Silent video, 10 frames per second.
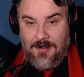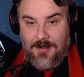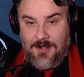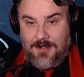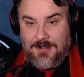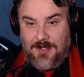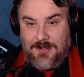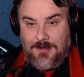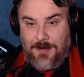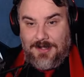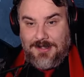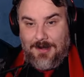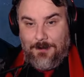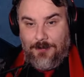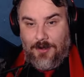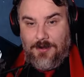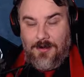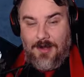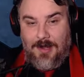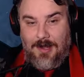It says Base Camp 1,
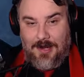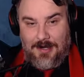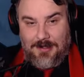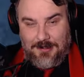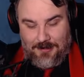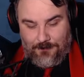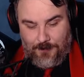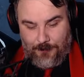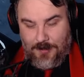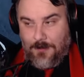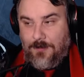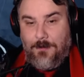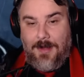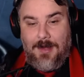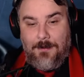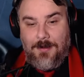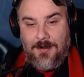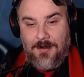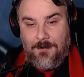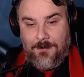and if you bring up your map,
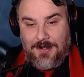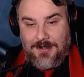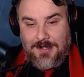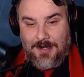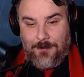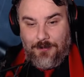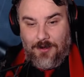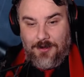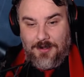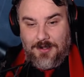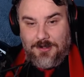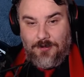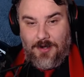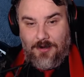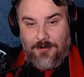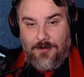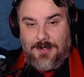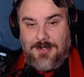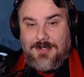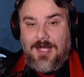Base Camp 1 is right on the way
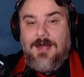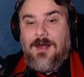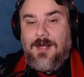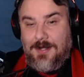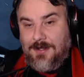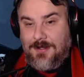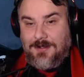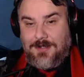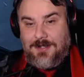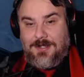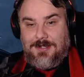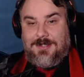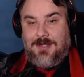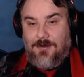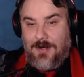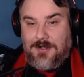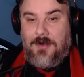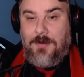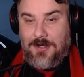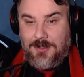to satellite. So this is the correct
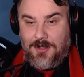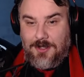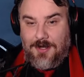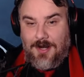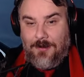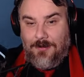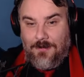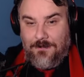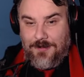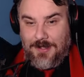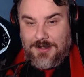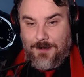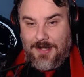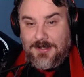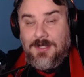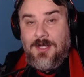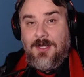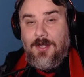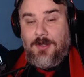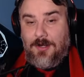direction out of this base.
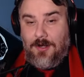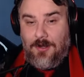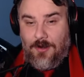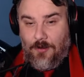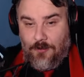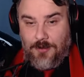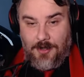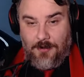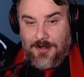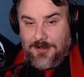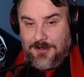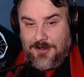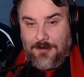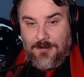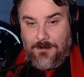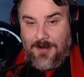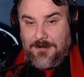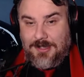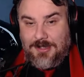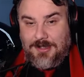You can learn all the directions out, the map
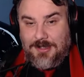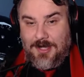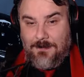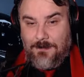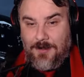stays the same,